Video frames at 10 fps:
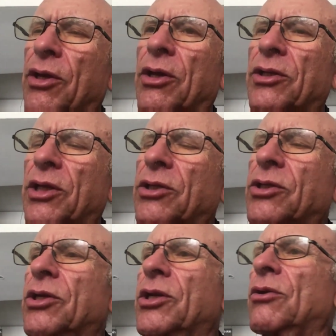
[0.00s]

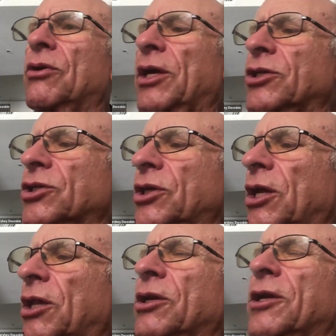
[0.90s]
identity or
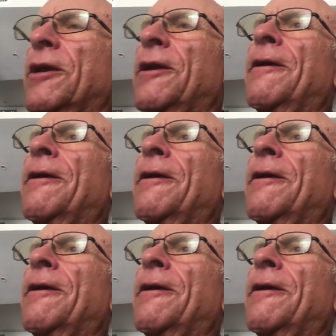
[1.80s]
nationality,